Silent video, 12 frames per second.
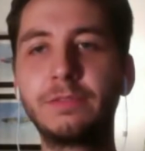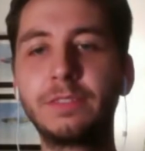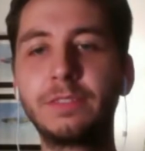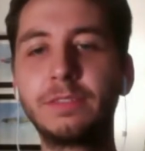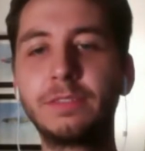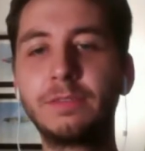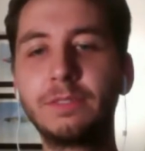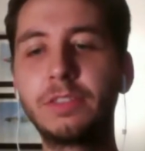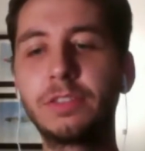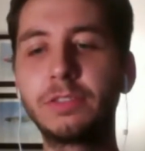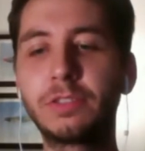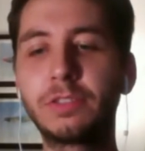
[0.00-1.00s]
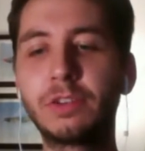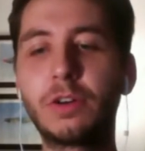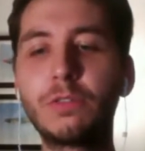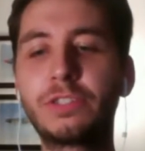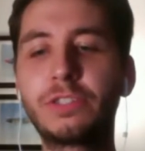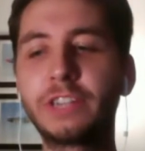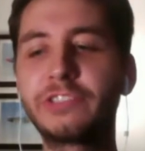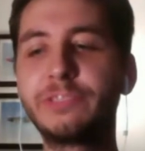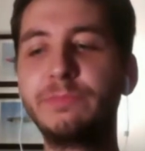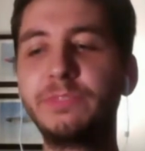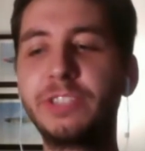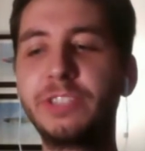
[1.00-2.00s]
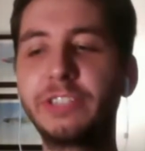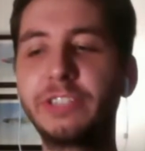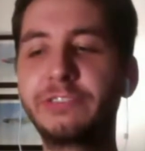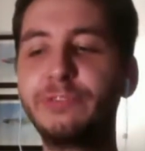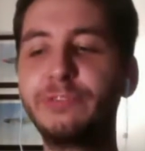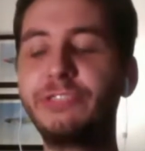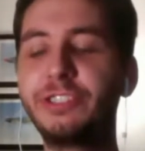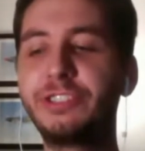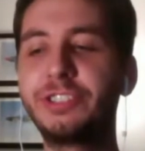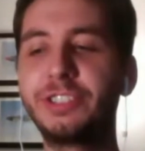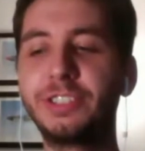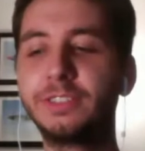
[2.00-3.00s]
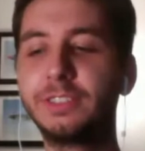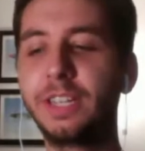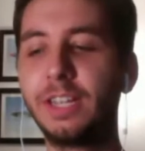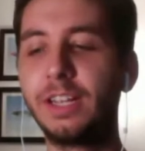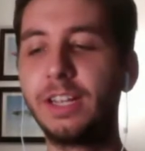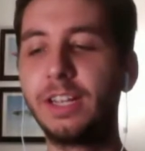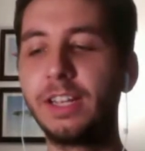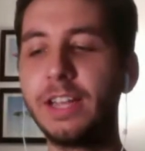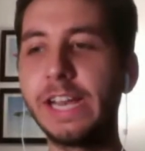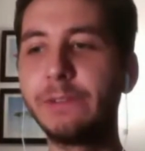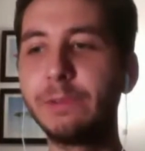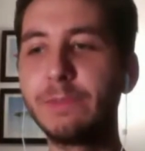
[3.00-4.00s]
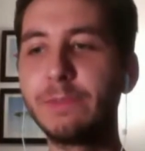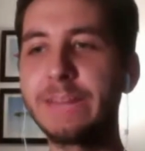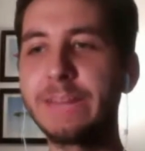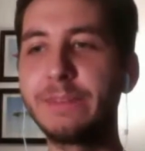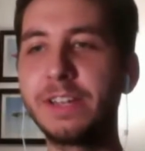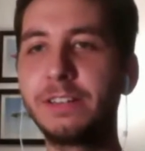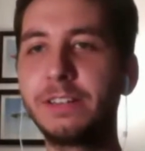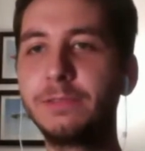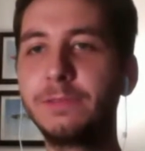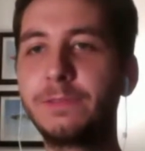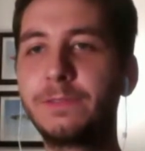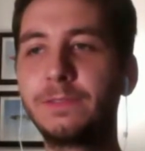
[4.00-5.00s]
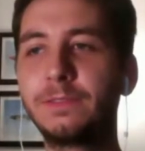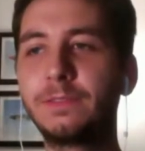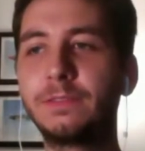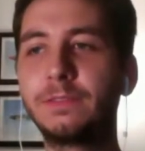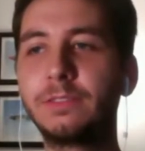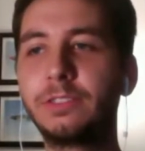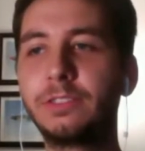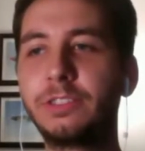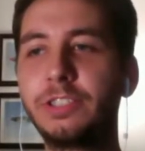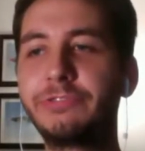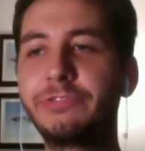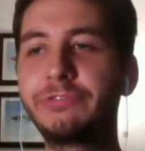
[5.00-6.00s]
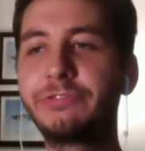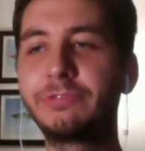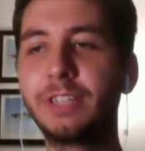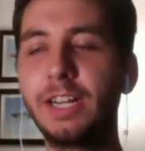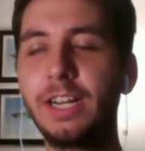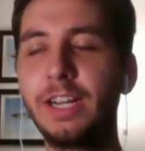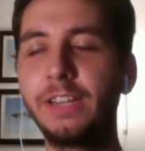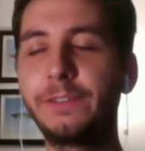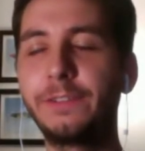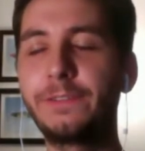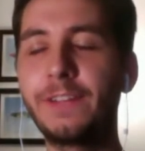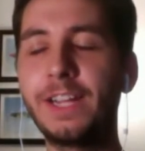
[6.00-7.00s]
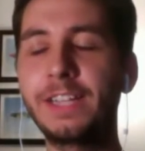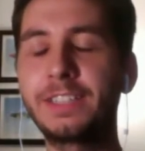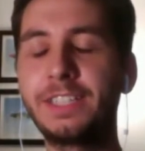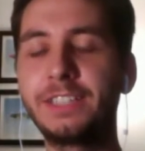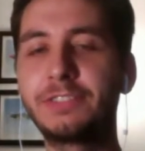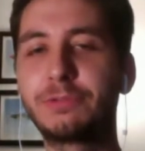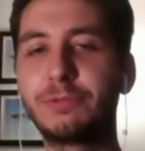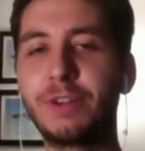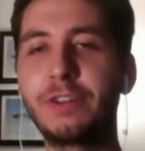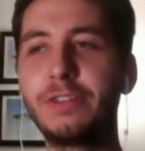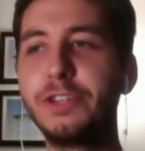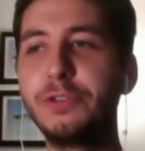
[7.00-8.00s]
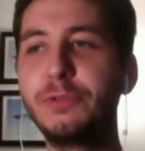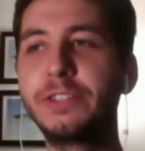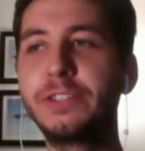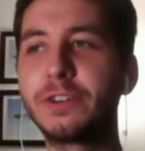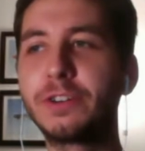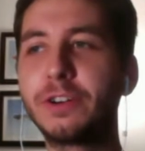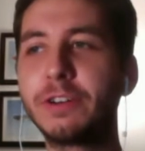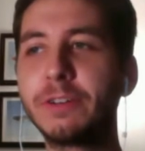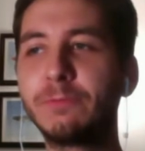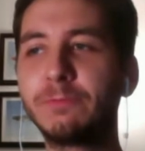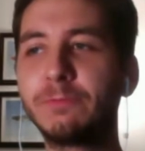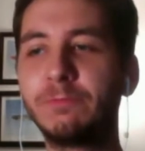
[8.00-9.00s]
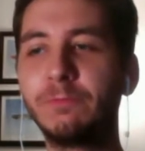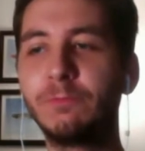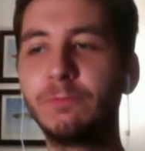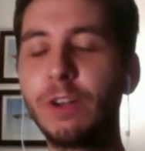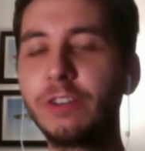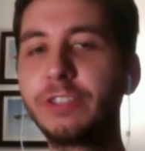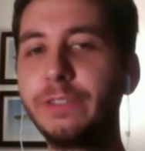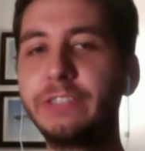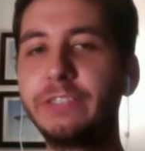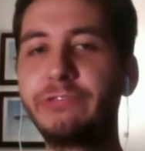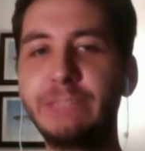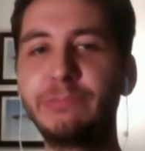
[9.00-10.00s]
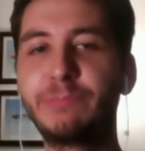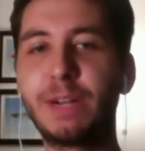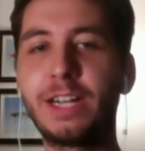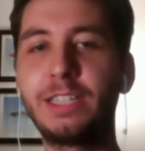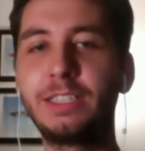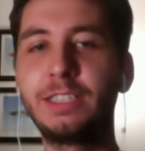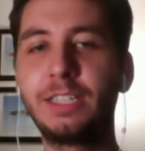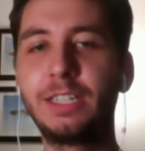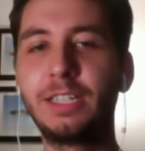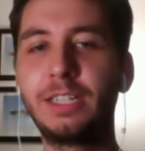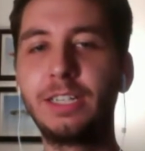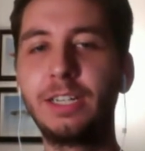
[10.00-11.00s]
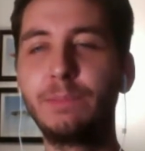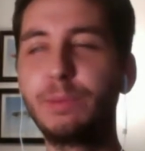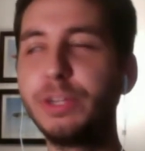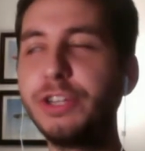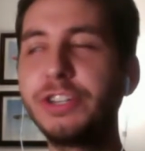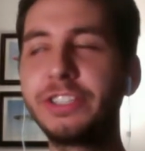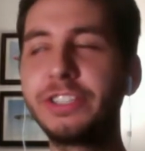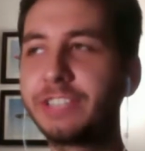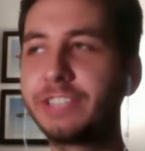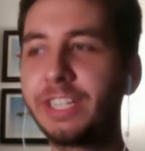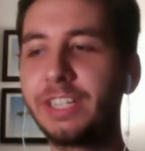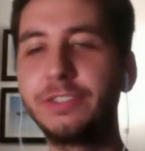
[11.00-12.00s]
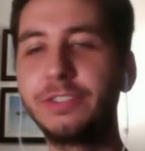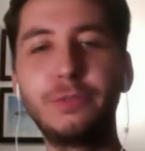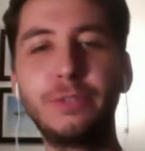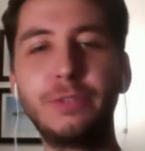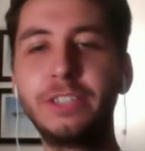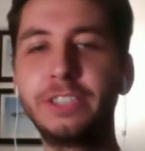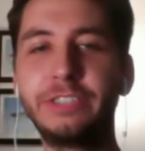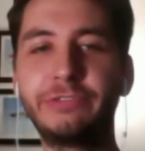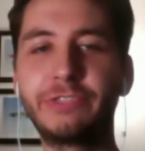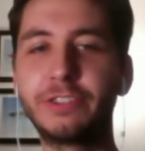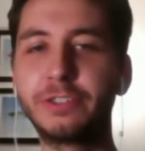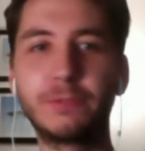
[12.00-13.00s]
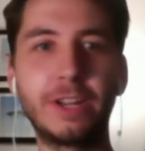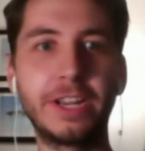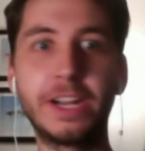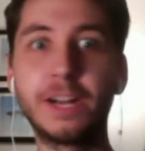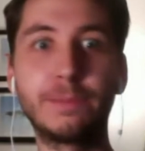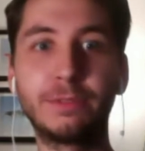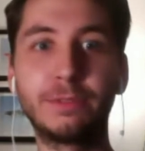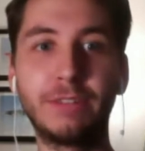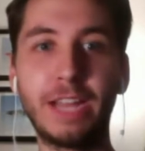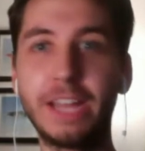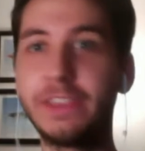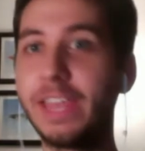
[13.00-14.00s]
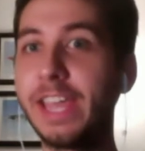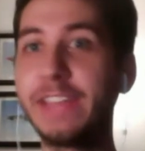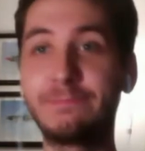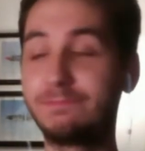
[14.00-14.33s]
the whole juxtaposition, it reminded me of just the fact that Toronto and New England are in relatively the same spot, but you can just tell New England is on their way up, and they